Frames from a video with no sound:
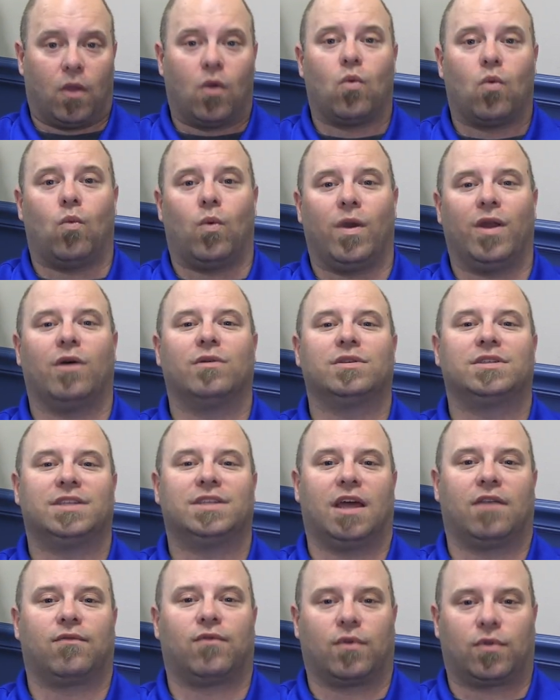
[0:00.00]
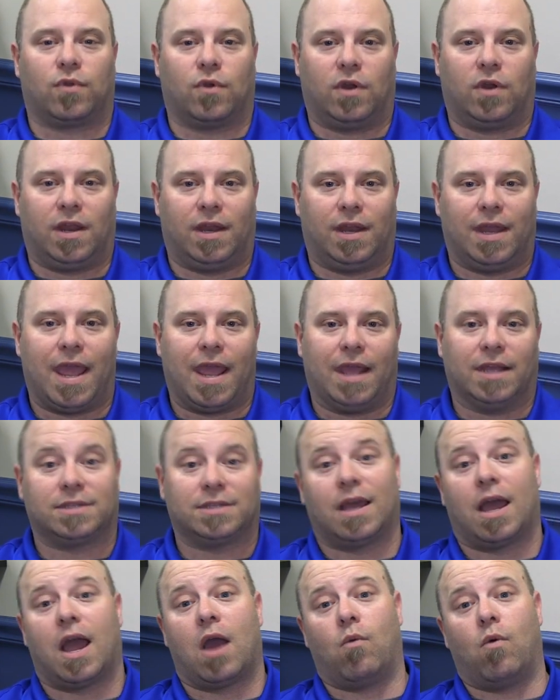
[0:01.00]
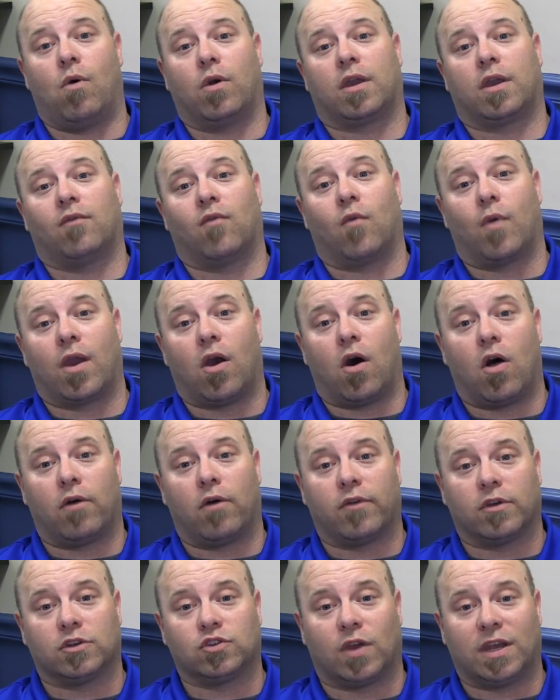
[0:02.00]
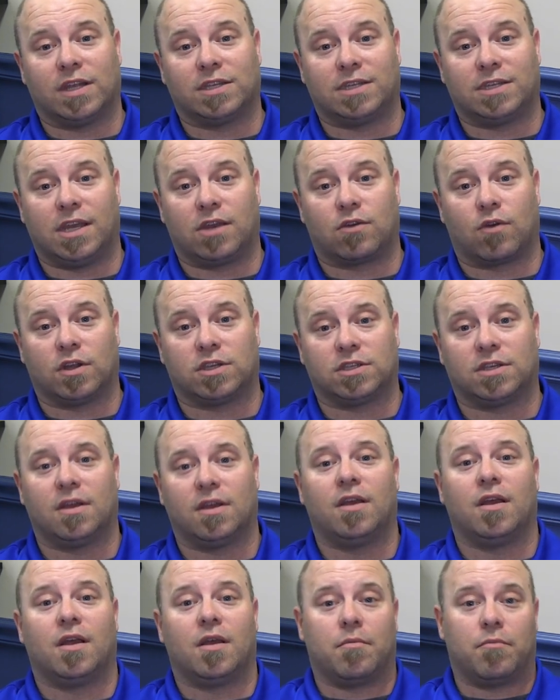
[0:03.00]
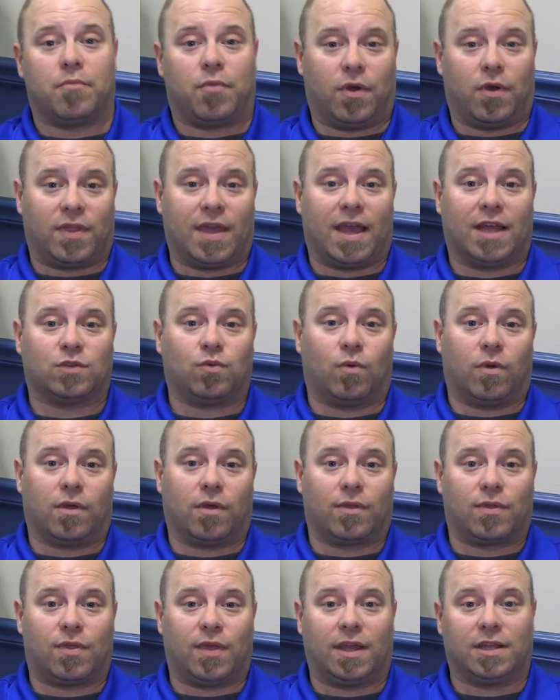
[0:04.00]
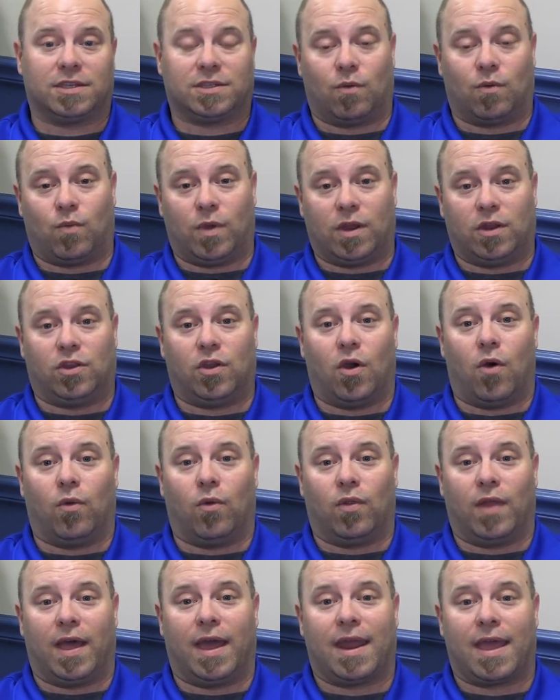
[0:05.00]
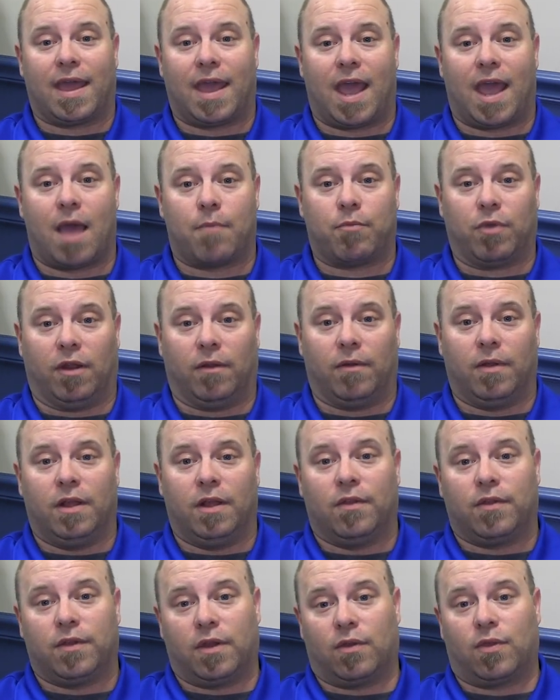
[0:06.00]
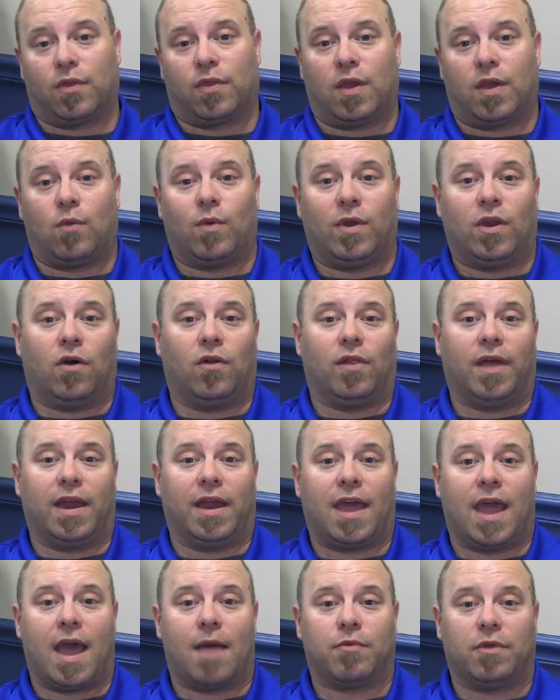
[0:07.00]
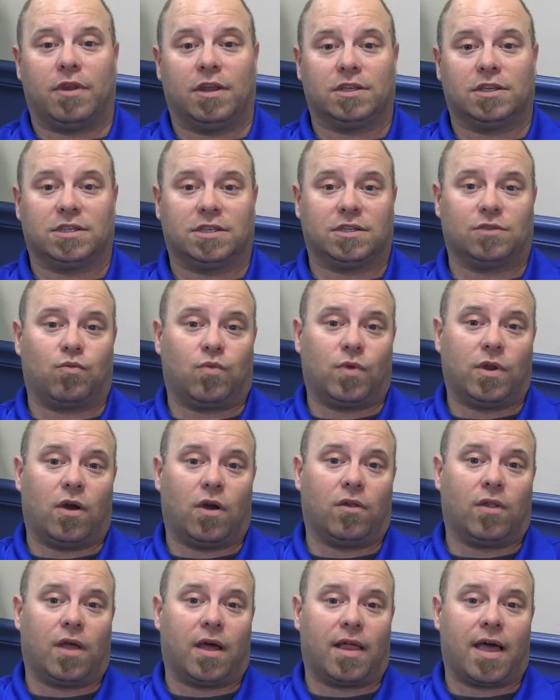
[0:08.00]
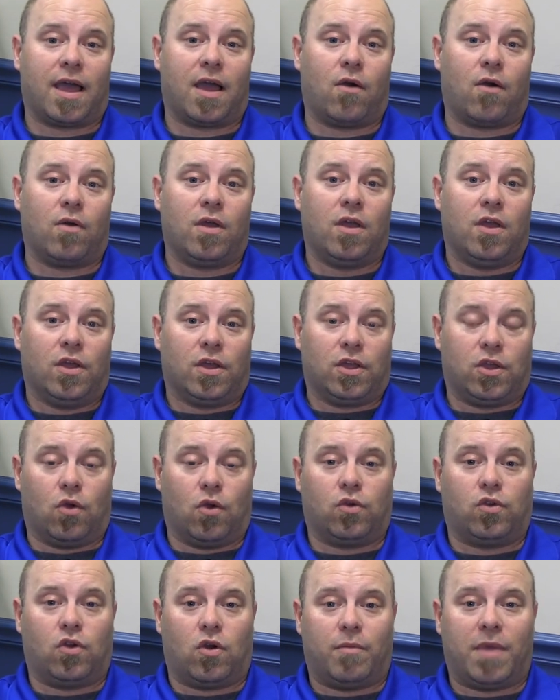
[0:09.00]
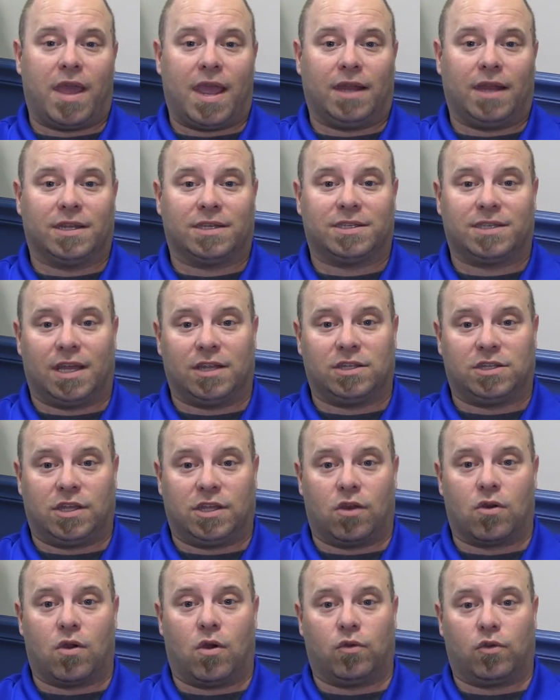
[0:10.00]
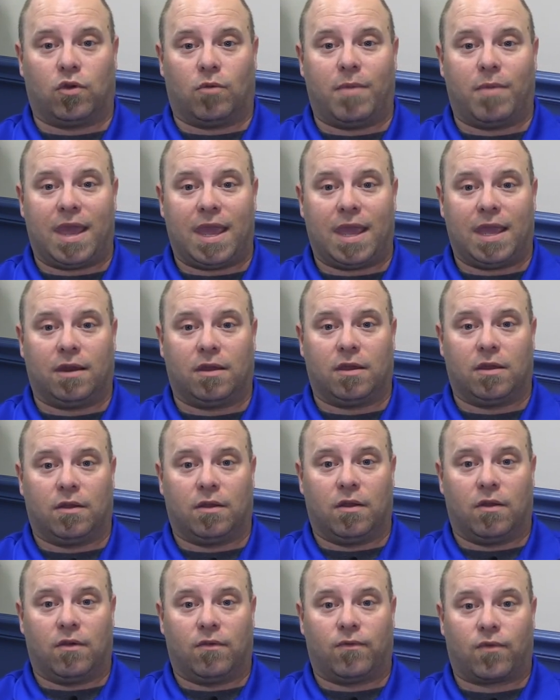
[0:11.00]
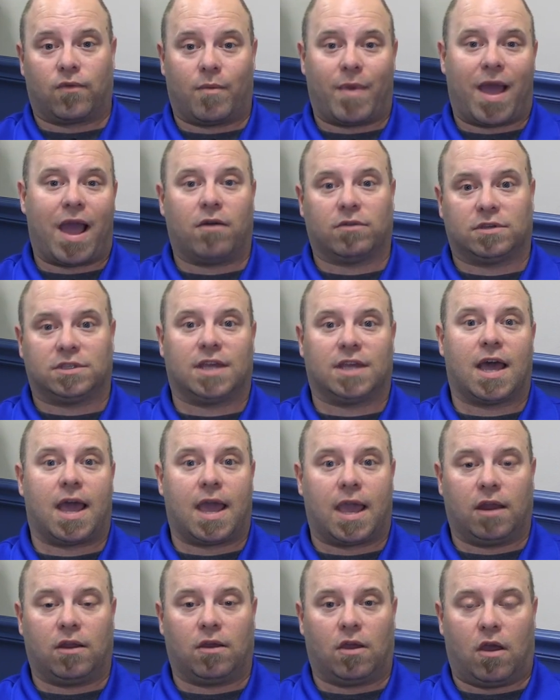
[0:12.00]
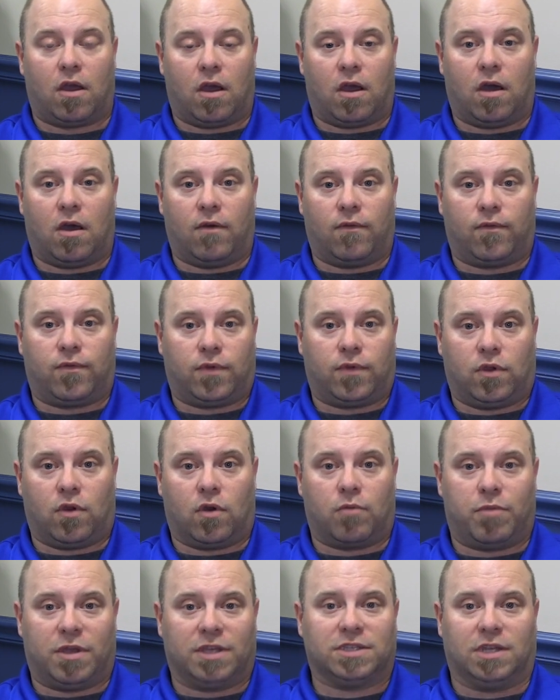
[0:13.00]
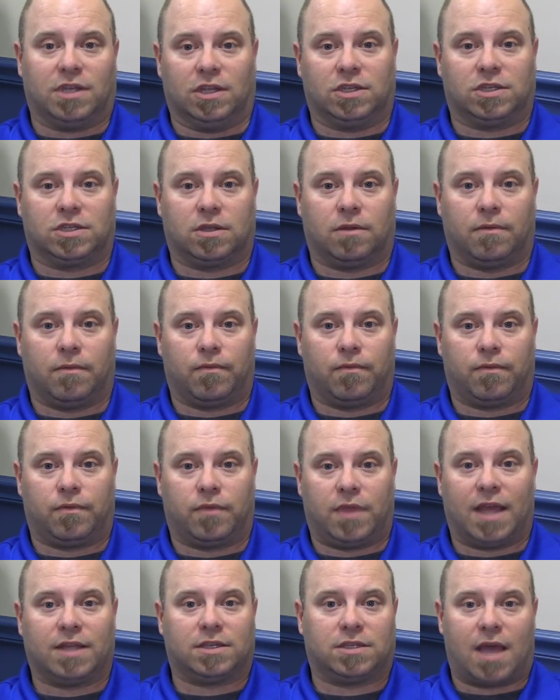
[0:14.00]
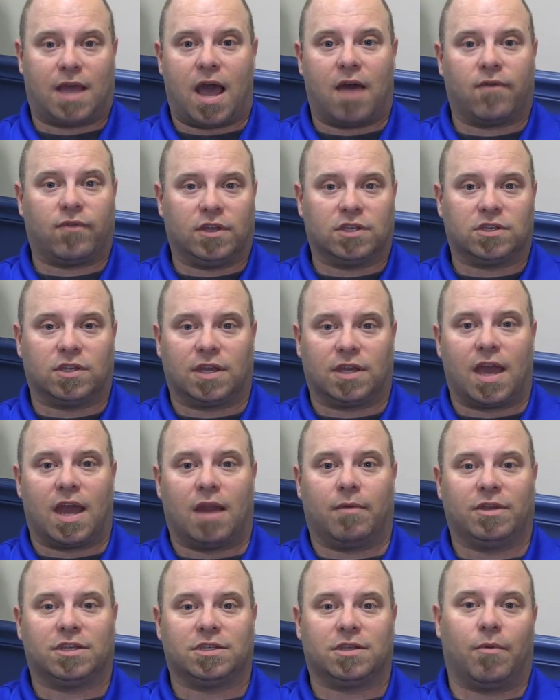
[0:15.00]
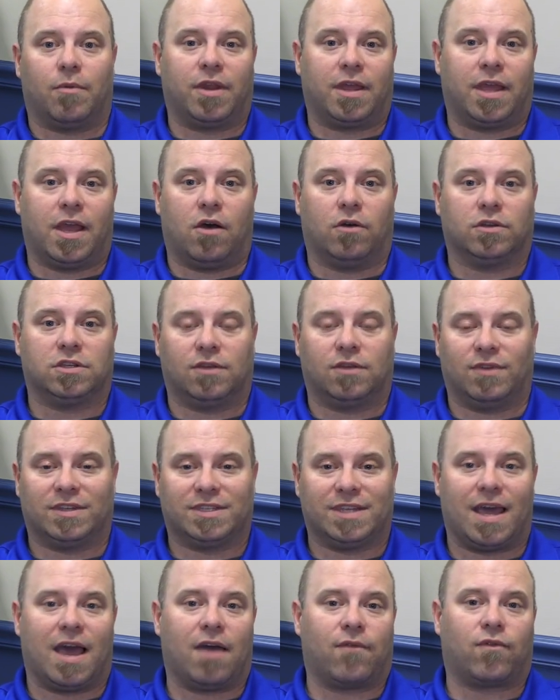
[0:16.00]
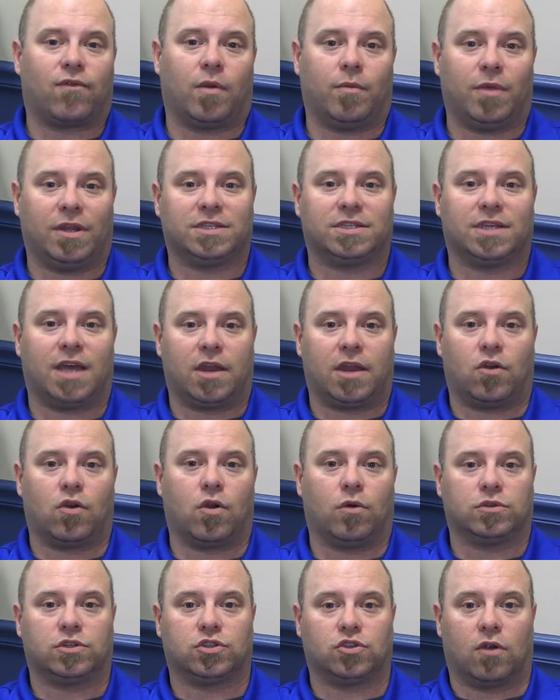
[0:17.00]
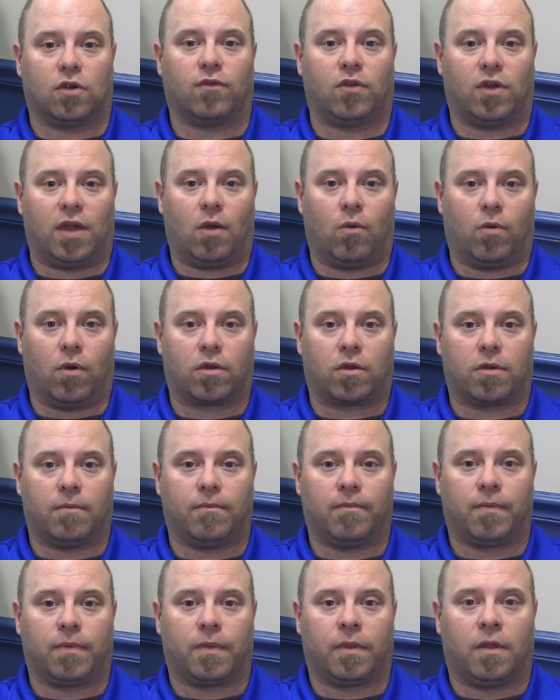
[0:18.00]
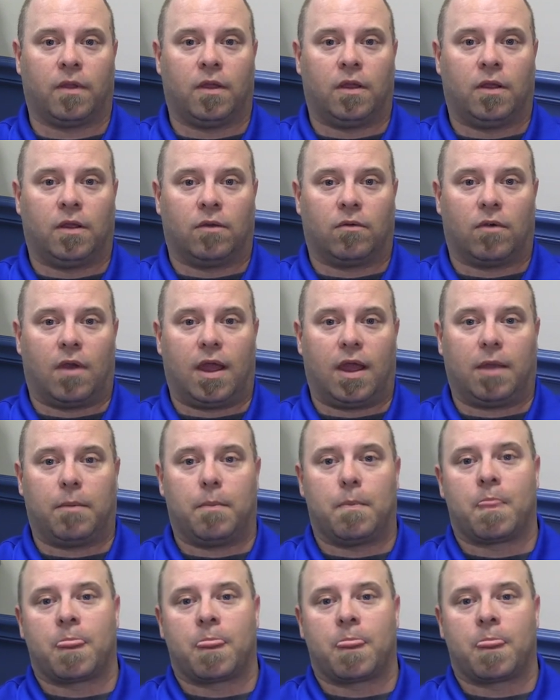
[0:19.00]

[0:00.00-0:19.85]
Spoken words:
We don't set for 30 days. We won't give away all of our trade secrets, but that's one of the things that we don't let happen. The other thing we don't let happen is we don't allow your domain to send to your own domain from outside of your business. That's obviously got to be somebody else if it's not from inside your own server network, right?